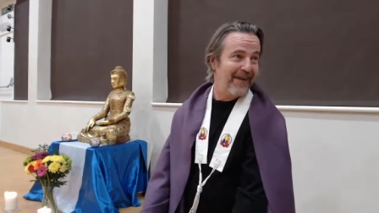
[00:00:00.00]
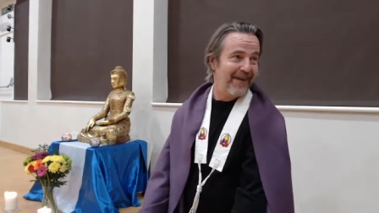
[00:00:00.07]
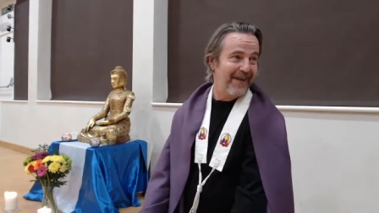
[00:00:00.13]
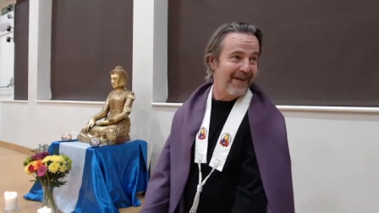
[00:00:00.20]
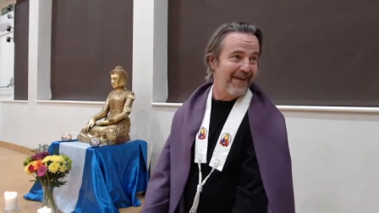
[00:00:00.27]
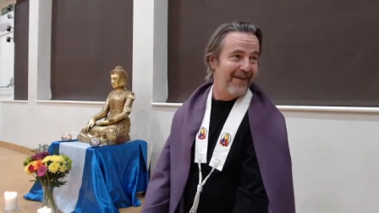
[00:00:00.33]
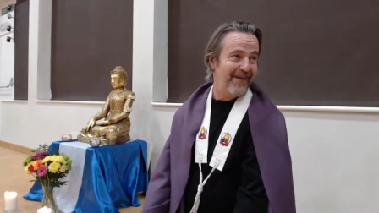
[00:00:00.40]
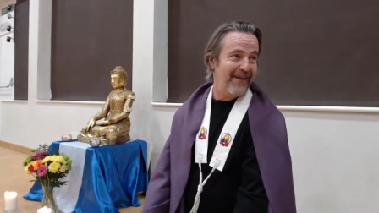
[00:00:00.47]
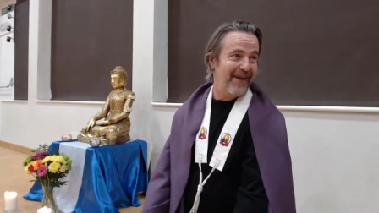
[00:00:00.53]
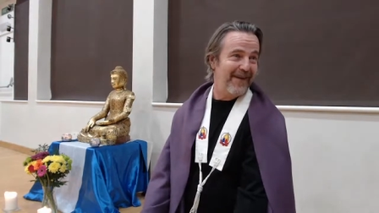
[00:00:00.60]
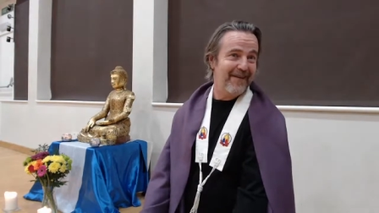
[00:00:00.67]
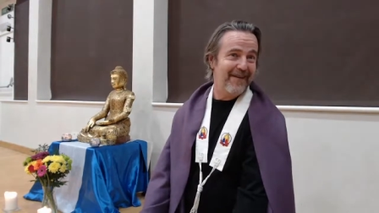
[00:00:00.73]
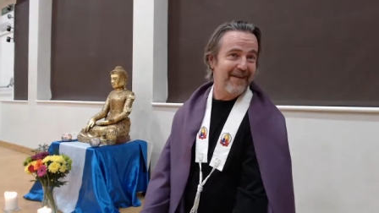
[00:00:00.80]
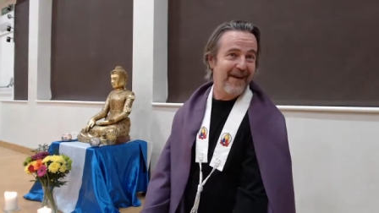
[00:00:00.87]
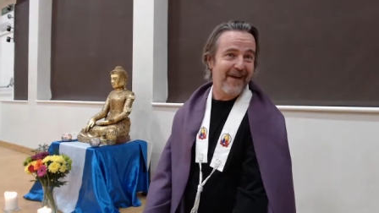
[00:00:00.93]
In our
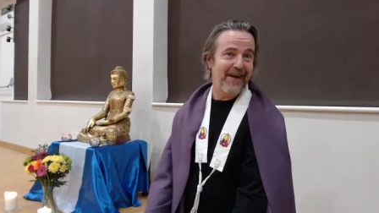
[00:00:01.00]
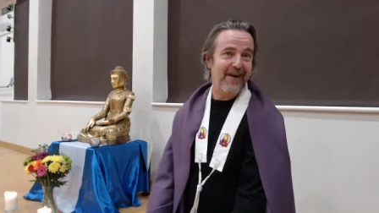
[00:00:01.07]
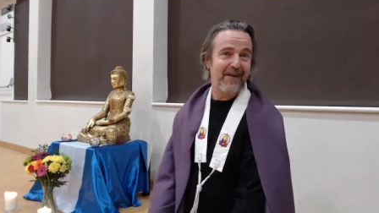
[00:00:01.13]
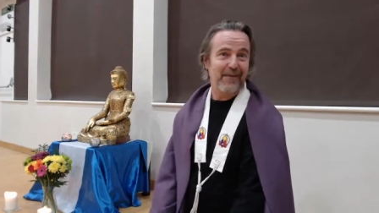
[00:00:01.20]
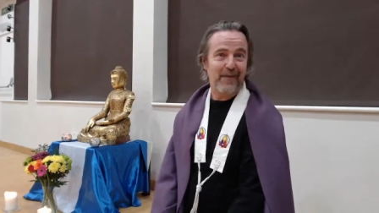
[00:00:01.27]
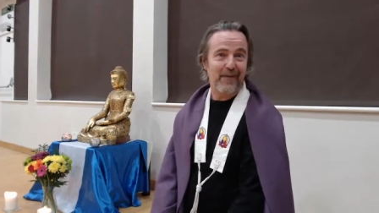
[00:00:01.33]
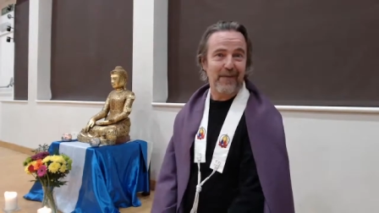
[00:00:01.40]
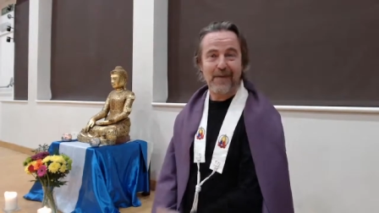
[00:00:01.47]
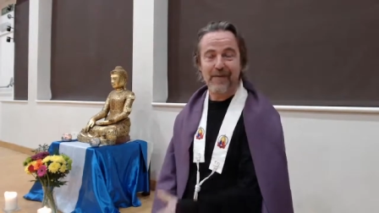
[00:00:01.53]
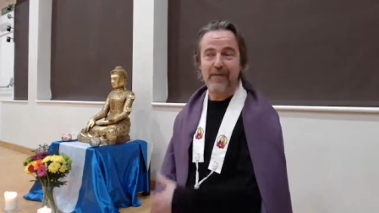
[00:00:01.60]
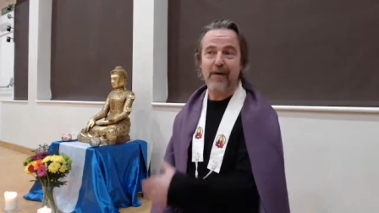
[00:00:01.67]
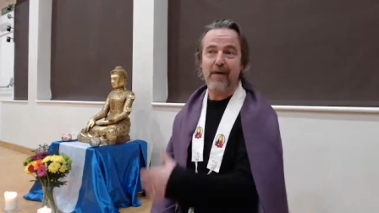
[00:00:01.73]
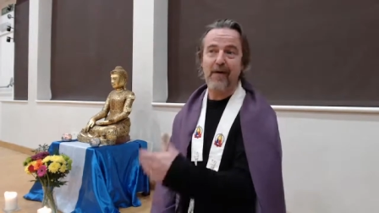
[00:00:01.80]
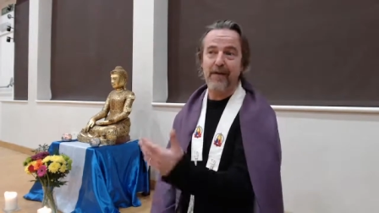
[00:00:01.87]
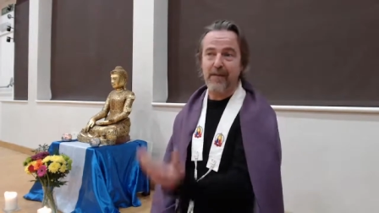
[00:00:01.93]
day-to-day lives, we
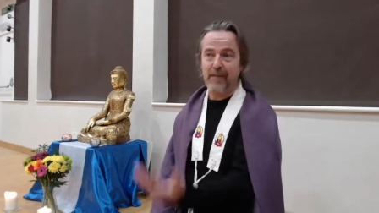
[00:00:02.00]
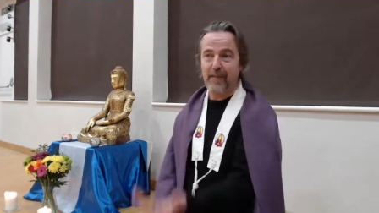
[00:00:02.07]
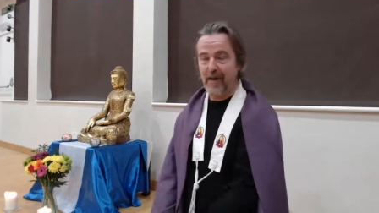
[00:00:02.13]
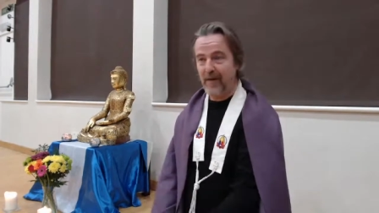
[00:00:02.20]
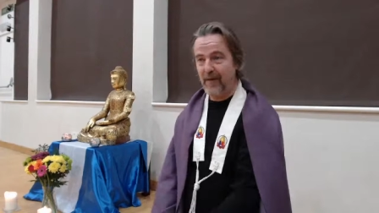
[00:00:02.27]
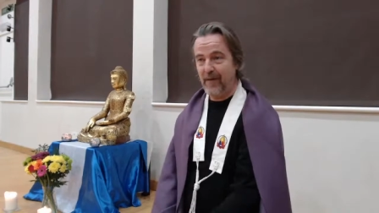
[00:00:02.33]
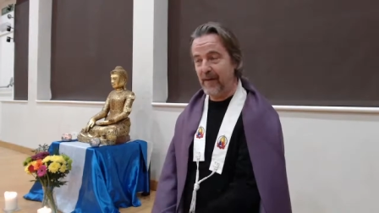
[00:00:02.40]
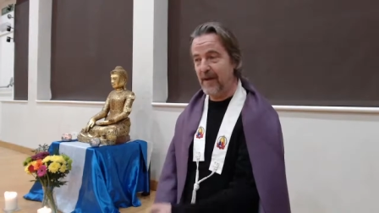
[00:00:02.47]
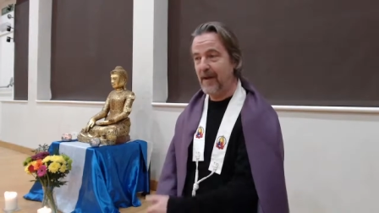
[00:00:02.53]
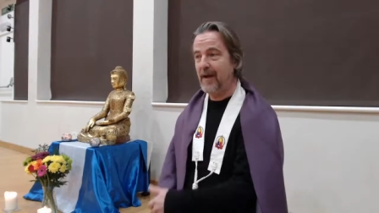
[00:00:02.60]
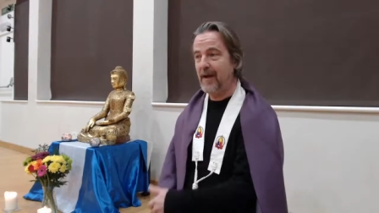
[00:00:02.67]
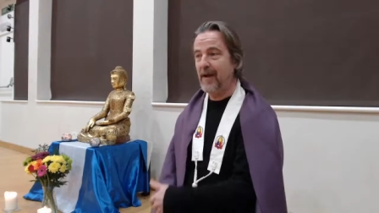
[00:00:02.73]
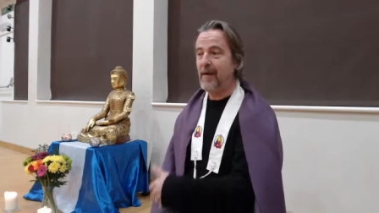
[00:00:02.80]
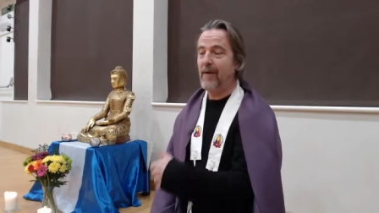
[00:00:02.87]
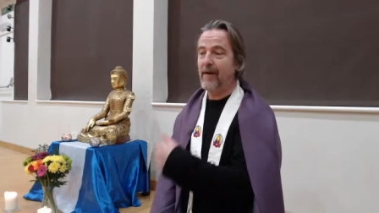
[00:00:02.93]
follow this path.
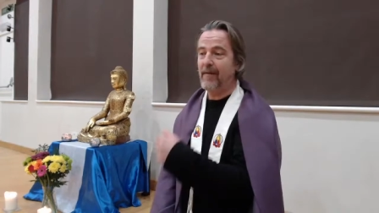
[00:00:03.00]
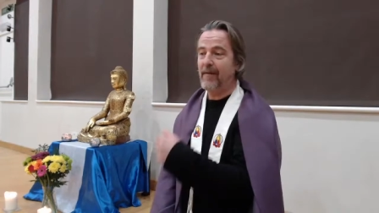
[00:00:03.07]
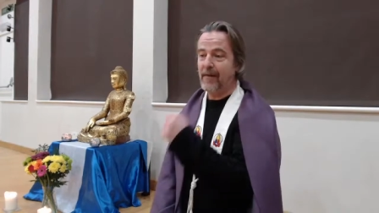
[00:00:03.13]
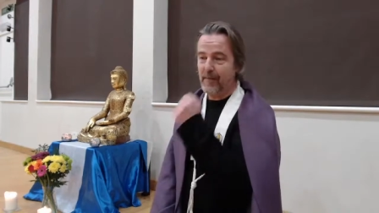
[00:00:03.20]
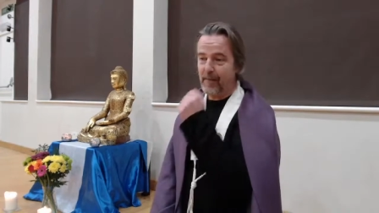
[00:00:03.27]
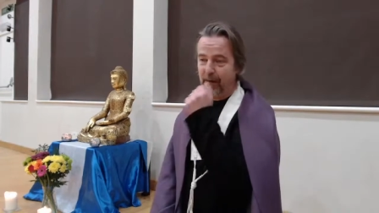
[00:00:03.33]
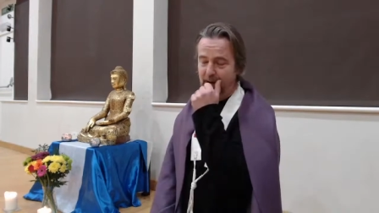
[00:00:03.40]
We have this.